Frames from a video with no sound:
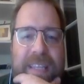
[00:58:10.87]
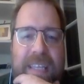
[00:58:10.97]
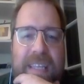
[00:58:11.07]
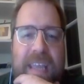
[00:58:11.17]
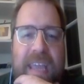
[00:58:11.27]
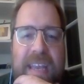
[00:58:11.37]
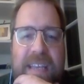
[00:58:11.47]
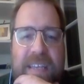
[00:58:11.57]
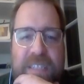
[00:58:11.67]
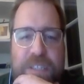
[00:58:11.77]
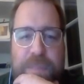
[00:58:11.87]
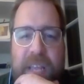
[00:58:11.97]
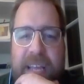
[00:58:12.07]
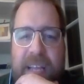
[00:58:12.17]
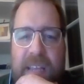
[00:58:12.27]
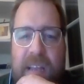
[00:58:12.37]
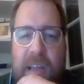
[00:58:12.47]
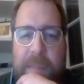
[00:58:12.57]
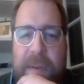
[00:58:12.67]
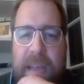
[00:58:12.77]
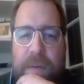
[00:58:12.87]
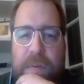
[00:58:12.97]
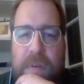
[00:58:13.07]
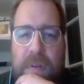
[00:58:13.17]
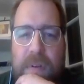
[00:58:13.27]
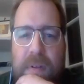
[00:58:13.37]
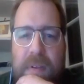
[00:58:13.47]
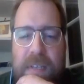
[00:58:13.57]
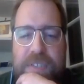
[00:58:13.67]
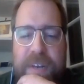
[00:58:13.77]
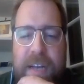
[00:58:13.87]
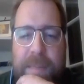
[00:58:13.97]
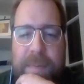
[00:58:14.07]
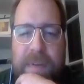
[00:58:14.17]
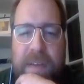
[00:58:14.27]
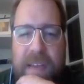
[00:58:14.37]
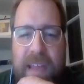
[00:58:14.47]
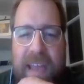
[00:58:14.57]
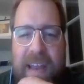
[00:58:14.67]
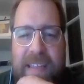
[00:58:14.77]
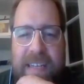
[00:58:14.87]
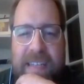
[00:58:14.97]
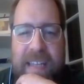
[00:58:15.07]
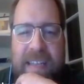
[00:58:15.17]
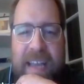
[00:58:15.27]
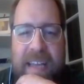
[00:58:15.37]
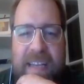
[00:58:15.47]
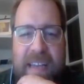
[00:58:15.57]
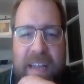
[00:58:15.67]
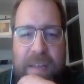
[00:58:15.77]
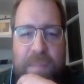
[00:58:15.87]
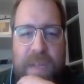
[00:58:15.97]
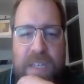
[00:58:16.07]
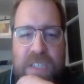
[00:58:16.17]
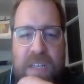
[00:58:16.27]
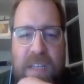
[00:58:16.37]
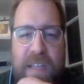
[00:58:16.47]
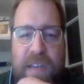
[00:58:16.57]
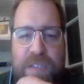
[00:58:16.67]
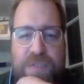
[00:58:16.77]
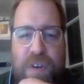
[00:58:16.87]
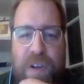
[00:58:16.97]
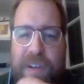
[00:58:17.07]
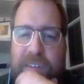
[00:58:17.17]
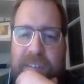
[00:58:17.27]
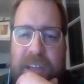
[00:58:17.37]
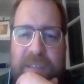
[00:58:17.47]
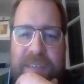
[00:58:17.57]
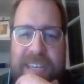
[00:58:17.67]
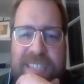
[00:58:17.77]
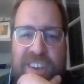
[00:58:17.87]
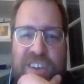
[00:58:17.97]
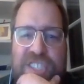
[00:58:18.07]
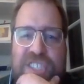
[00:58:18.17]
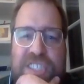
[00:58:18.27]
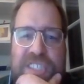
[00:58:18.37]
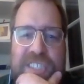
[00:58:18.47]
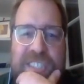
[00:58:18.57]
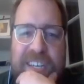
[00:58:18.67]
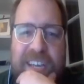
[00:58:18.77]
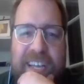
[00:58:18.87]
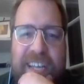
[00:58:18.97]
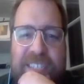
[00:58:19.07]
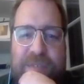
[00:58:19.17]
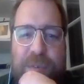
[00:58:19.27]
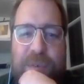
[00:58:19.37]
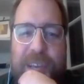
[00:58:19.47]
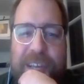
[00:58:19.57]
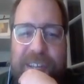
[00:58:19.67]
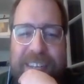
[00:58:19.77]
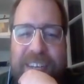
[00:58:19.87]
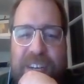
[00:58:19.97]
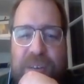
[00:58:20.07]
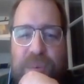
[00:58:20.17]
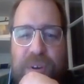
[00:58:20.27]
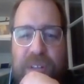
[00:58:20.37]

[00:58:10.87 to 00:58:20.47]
Cade does play a little up and down, a little straight up. And I think that like being just a little stronger, kind of in his haunches, I guess, if you will, will